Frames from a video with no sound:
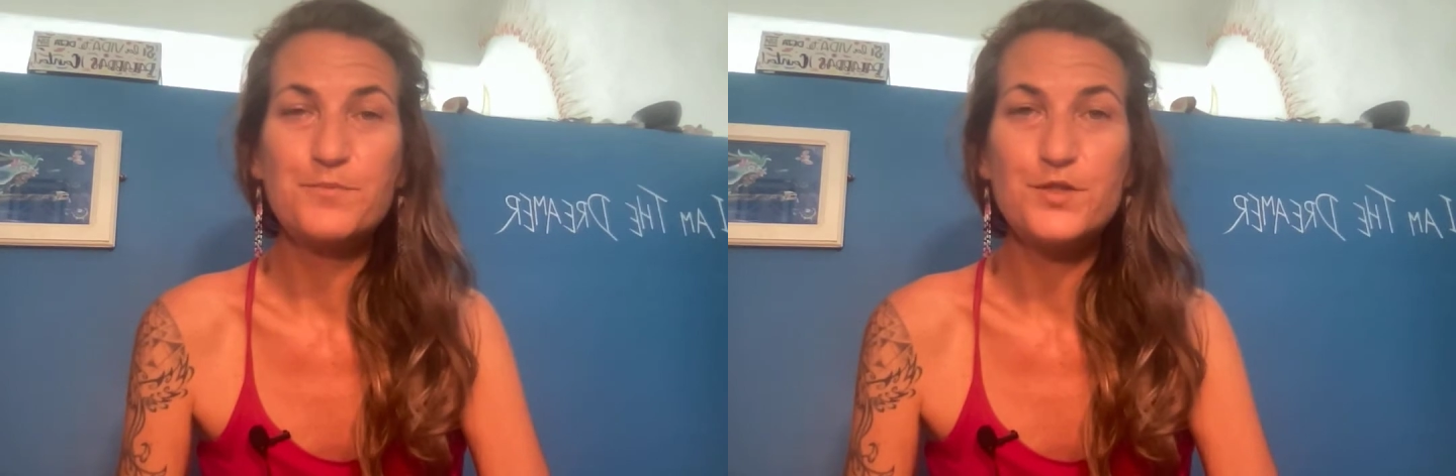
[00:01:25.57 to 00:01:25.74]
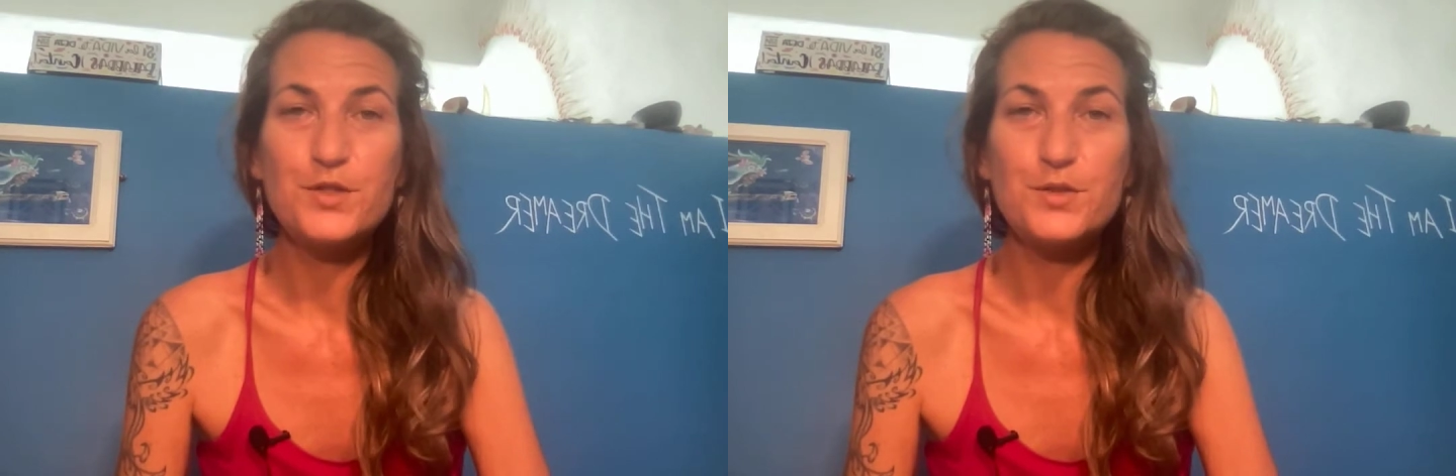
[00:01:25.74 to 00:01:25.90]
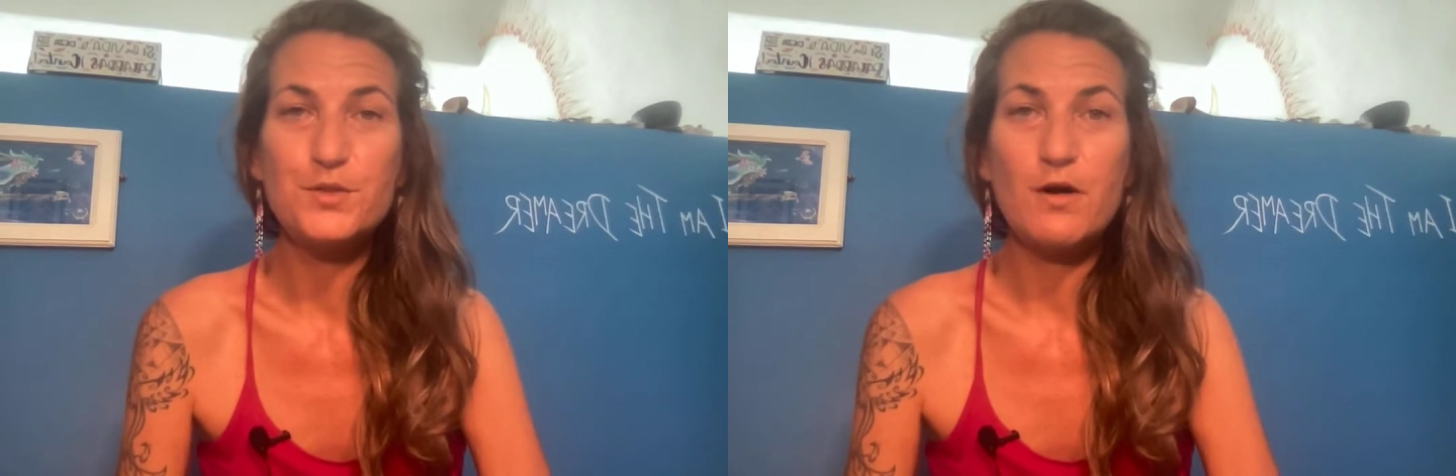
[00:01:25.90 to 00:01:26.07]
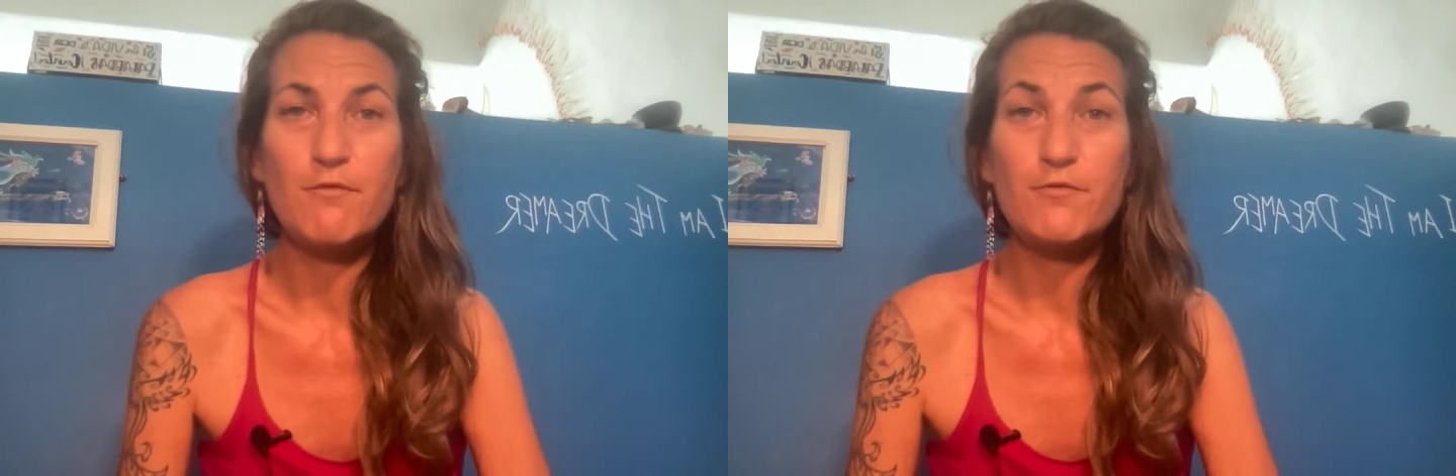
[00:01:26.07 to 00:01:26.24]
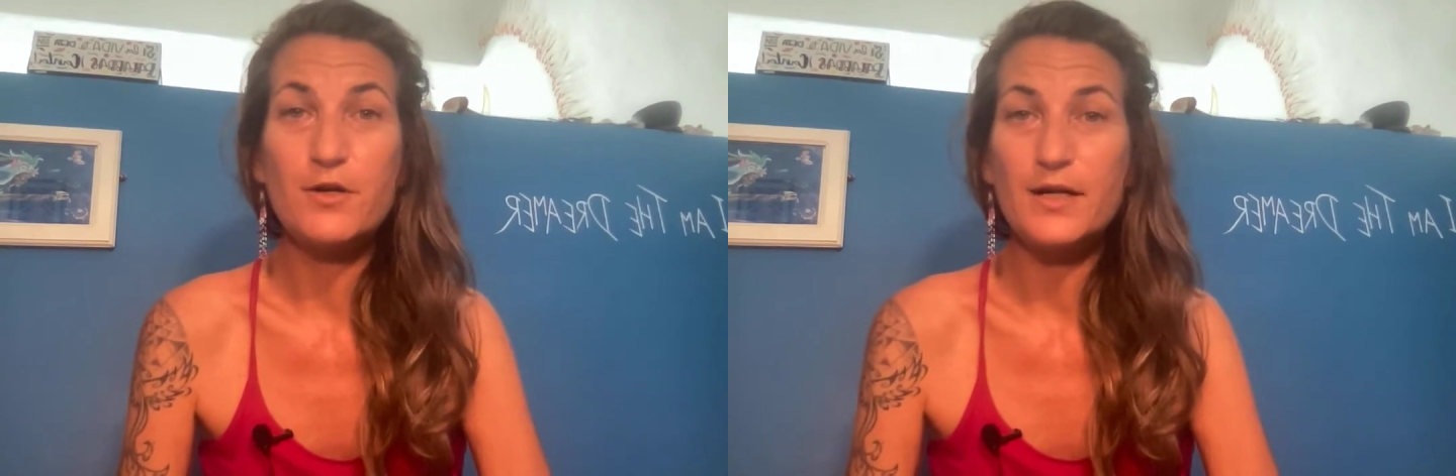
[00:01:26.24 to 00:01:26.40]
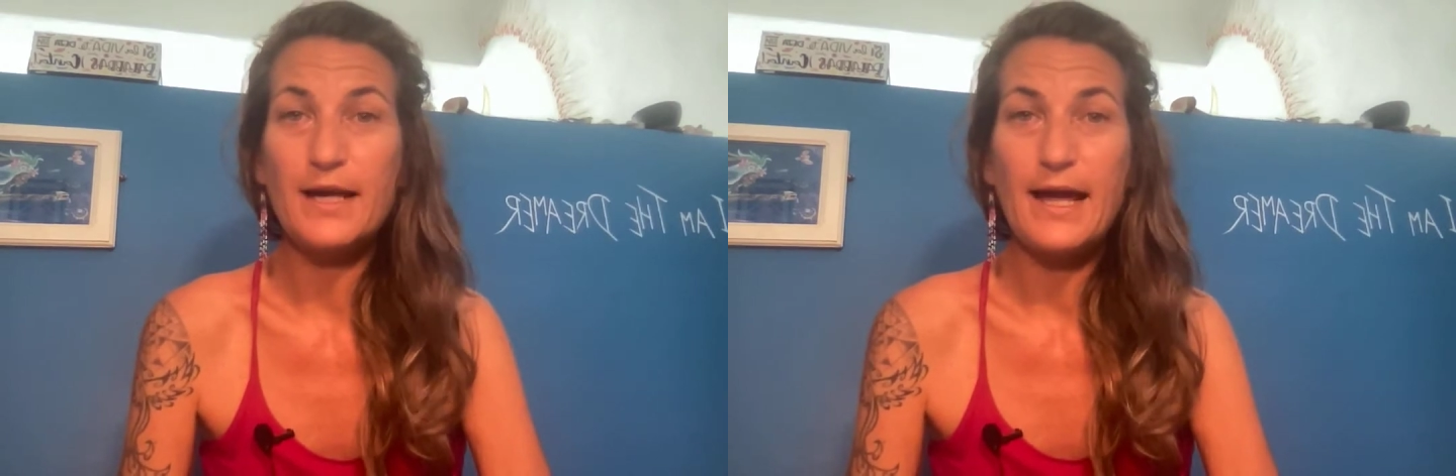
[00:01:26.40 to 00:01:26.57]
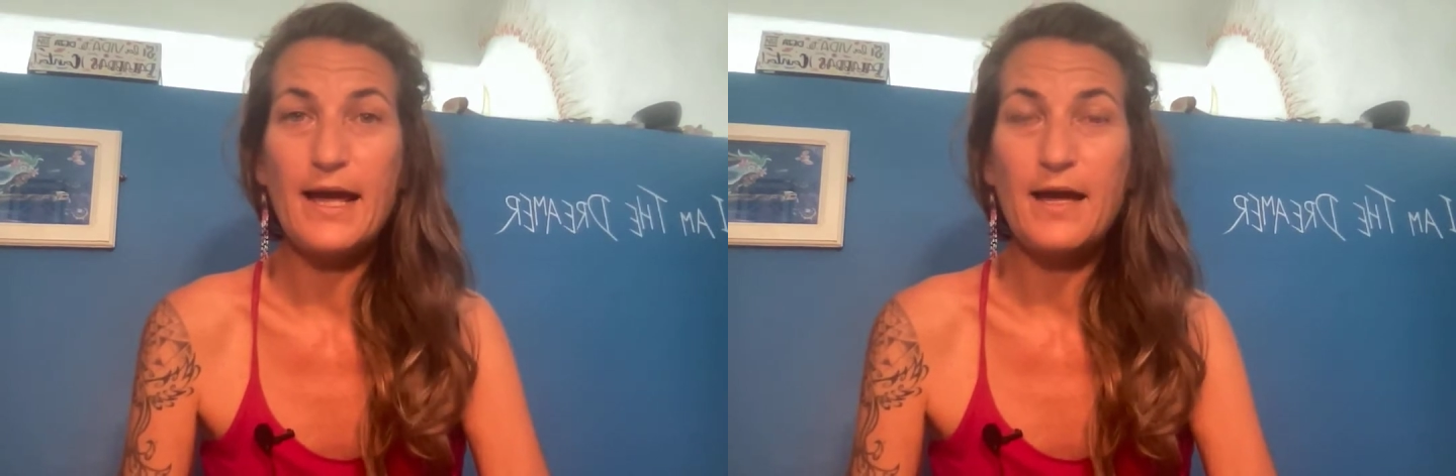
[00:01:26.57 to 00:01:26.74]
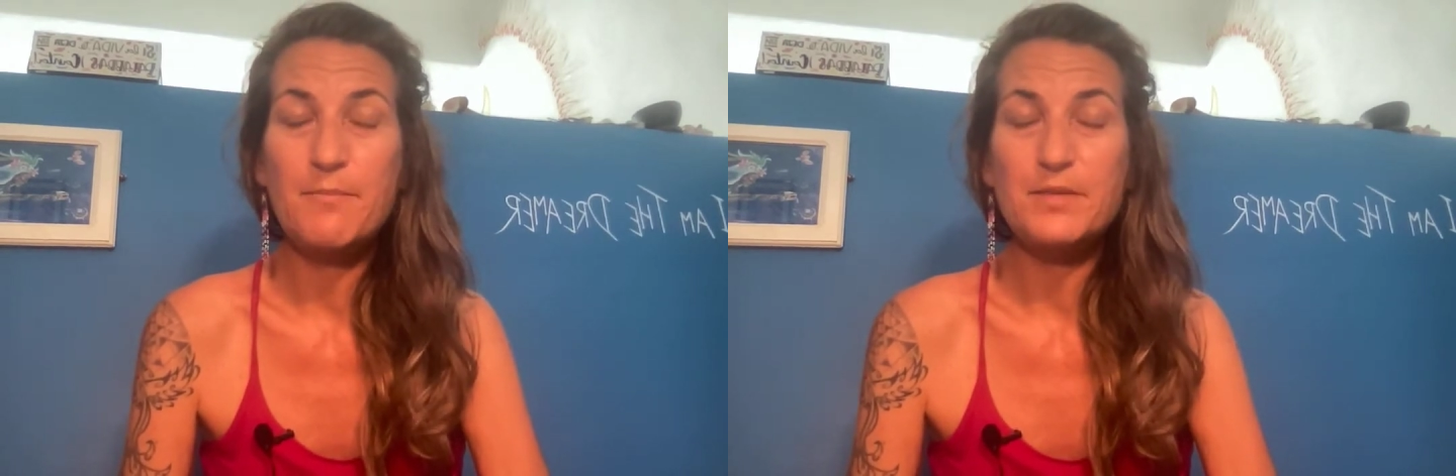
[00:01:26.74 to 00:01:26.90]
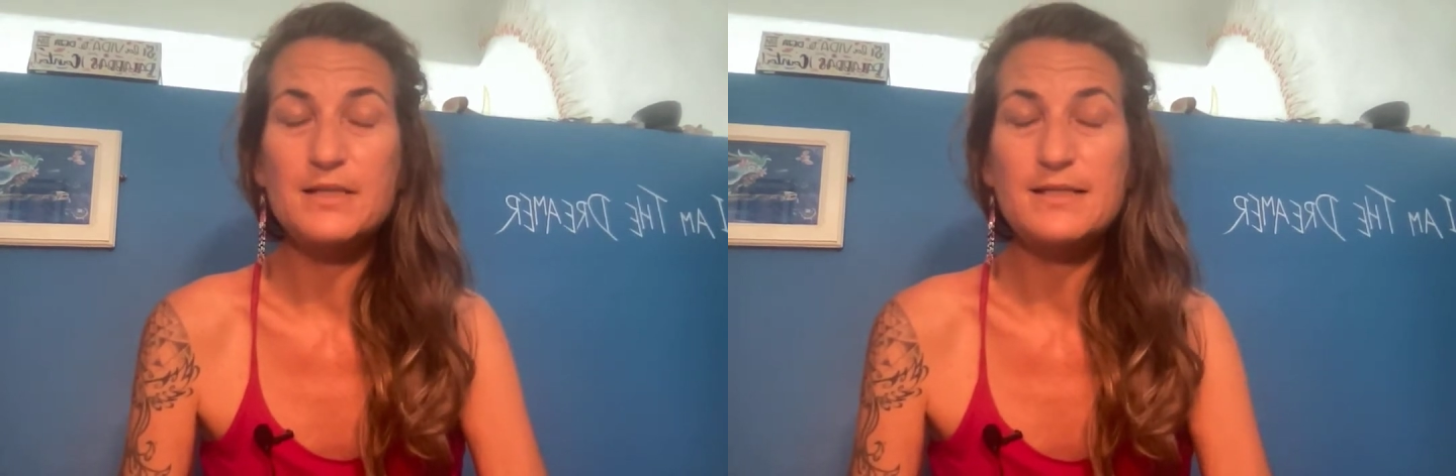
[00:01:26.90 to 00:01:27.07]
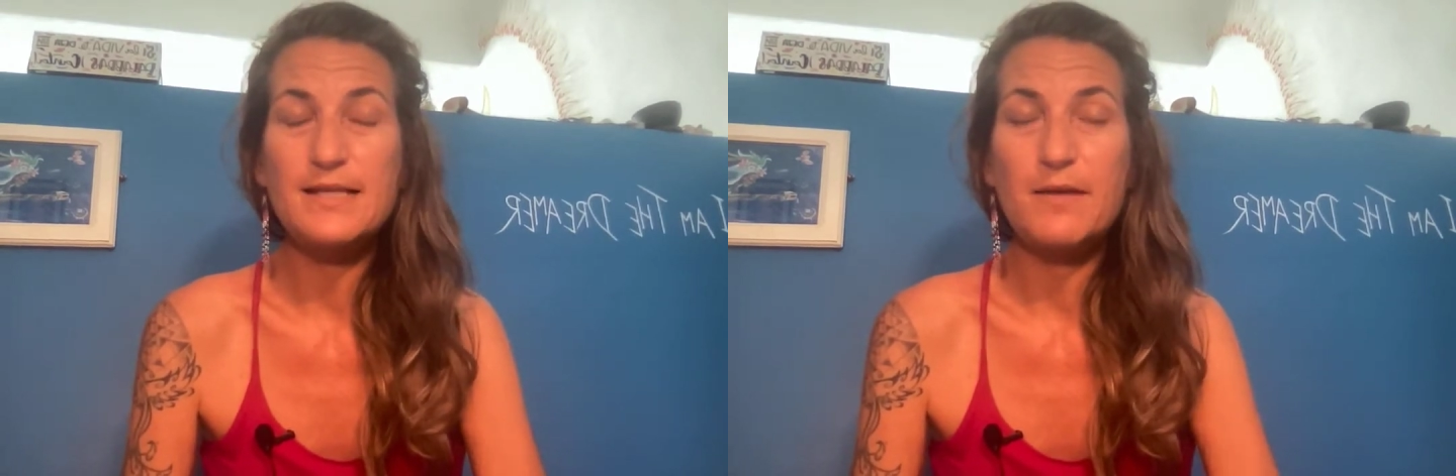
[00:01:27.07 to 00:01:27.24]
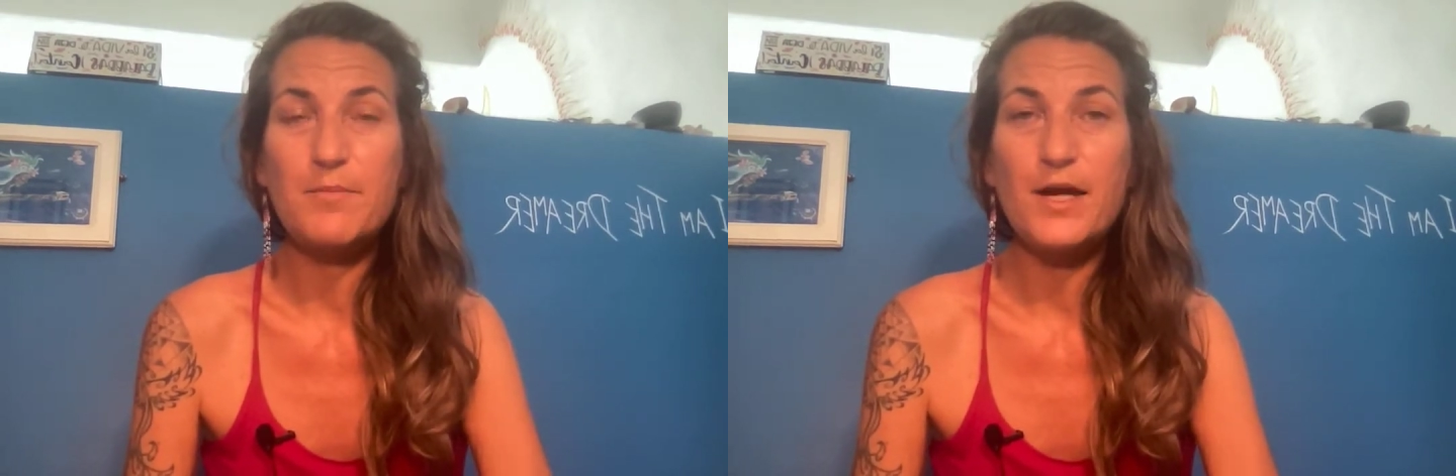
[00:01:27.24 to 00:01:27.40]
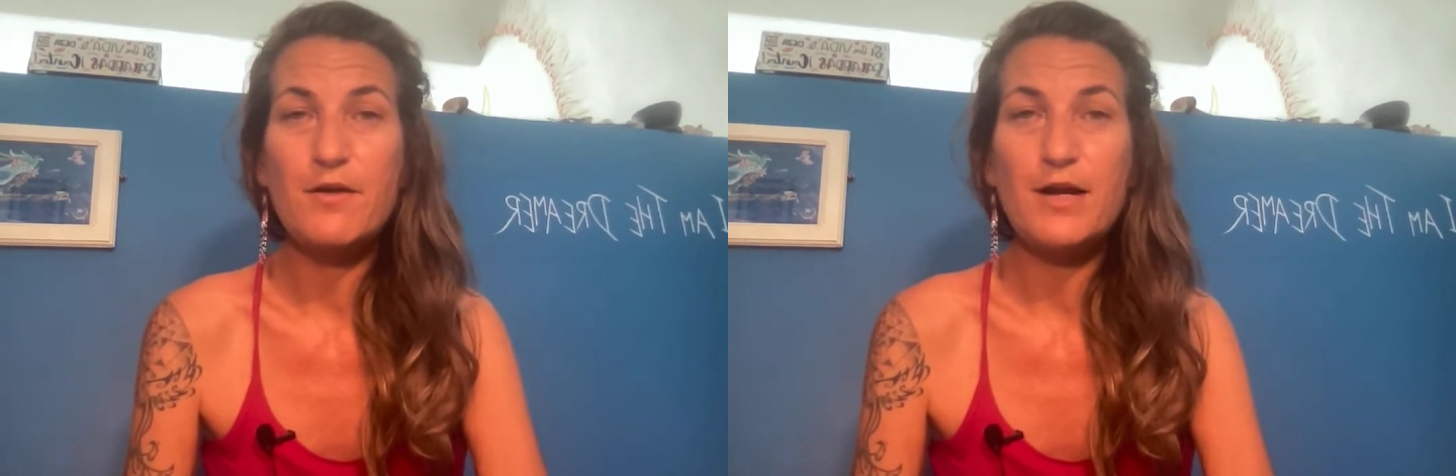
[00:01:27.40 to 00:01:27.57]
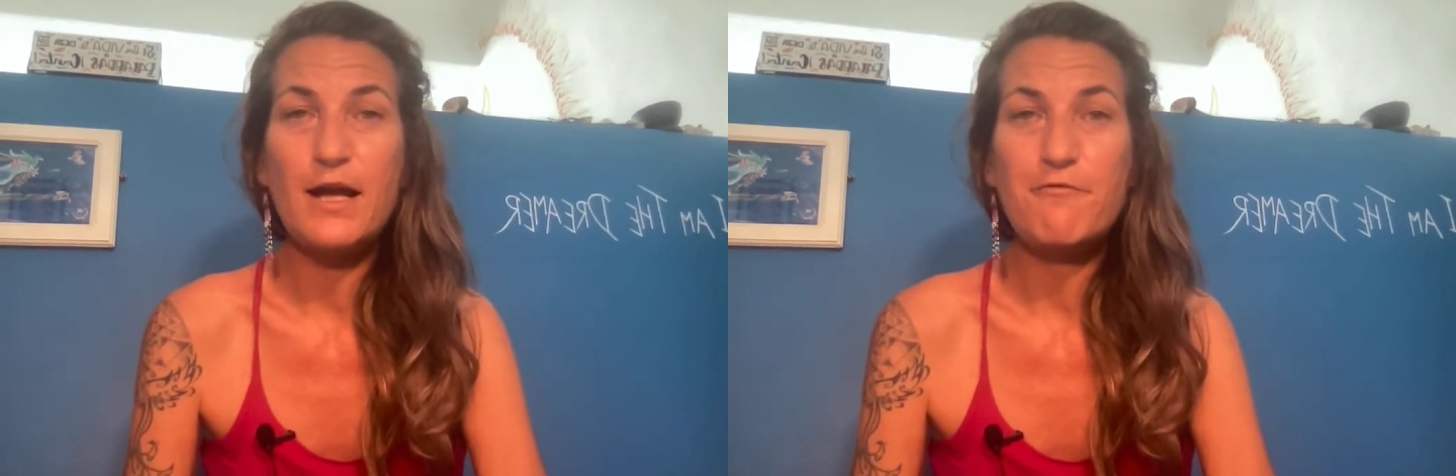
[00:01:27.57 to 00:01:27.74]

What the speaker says: to a work camp in Siberia